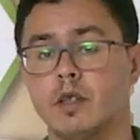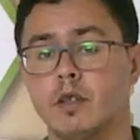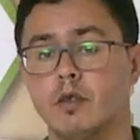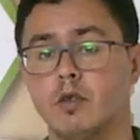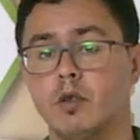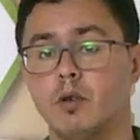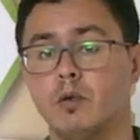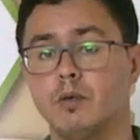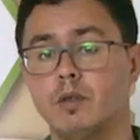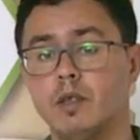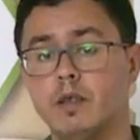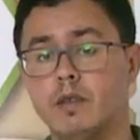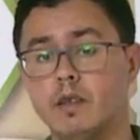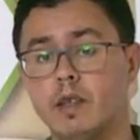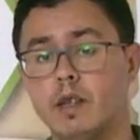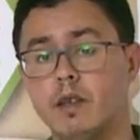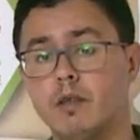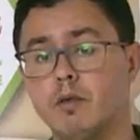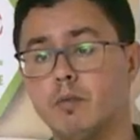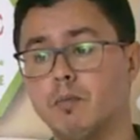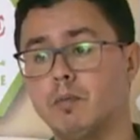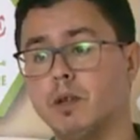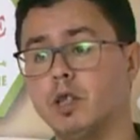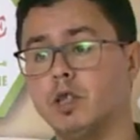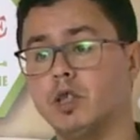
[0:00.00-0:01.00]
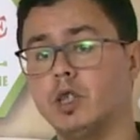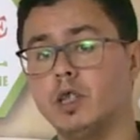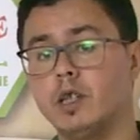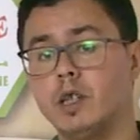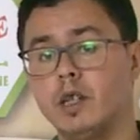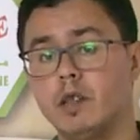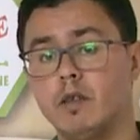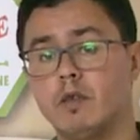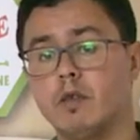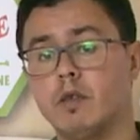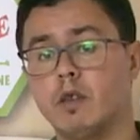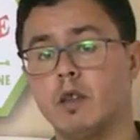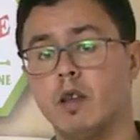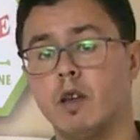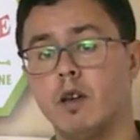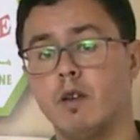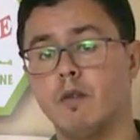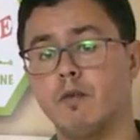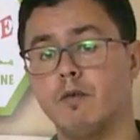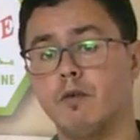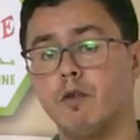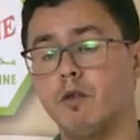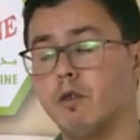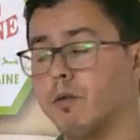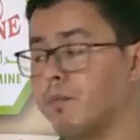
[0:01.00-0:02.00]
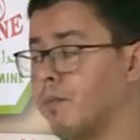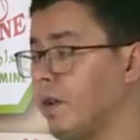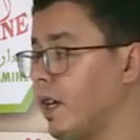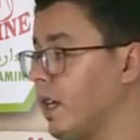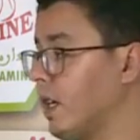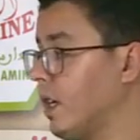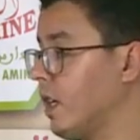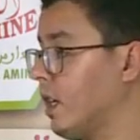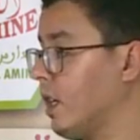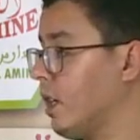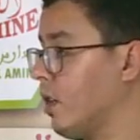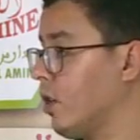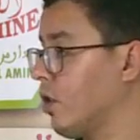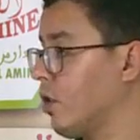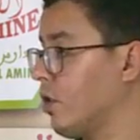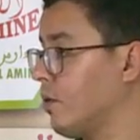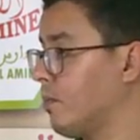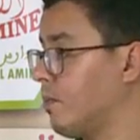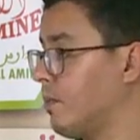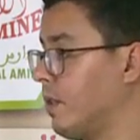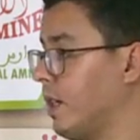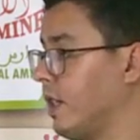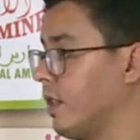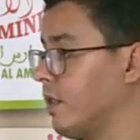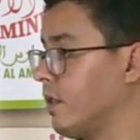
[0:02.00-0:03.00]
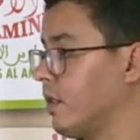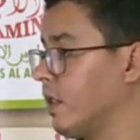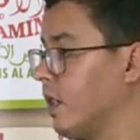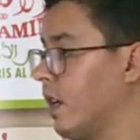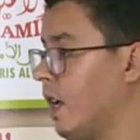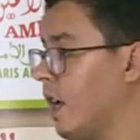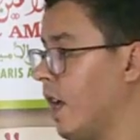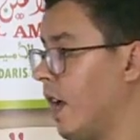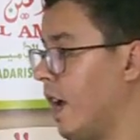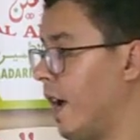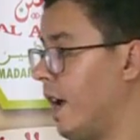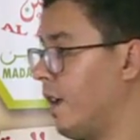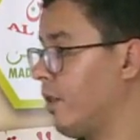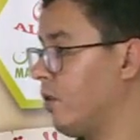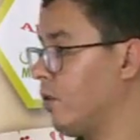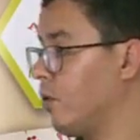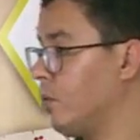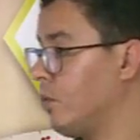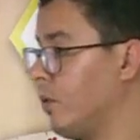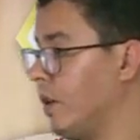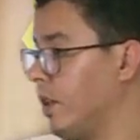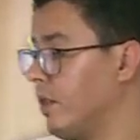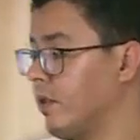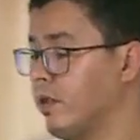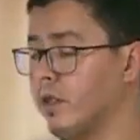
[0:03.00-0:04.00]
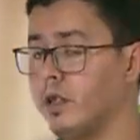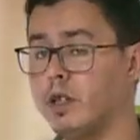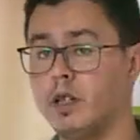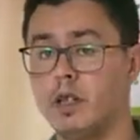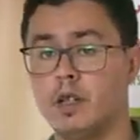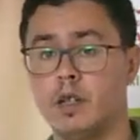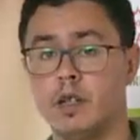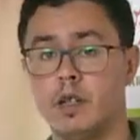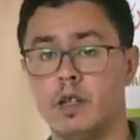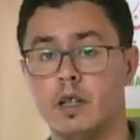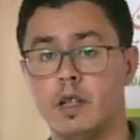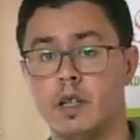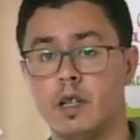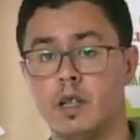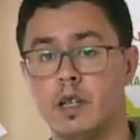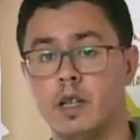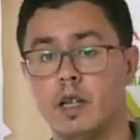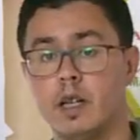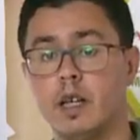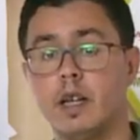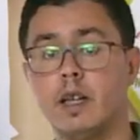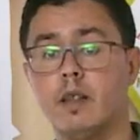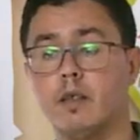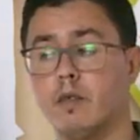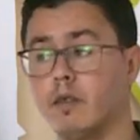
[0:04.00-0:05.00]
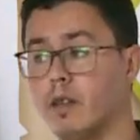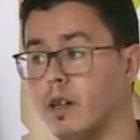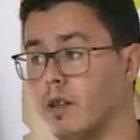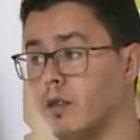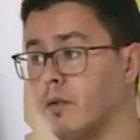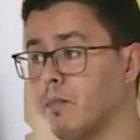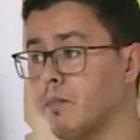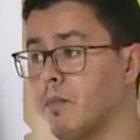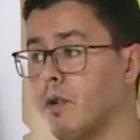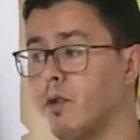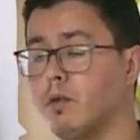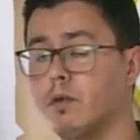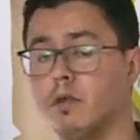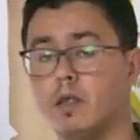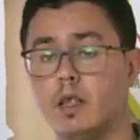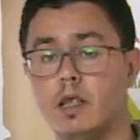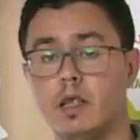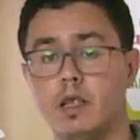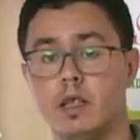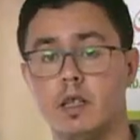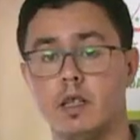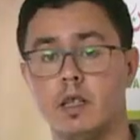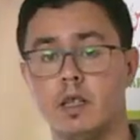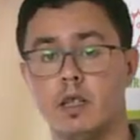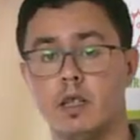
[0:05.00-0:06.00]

So this expression is for making complaint. And the waiter is responding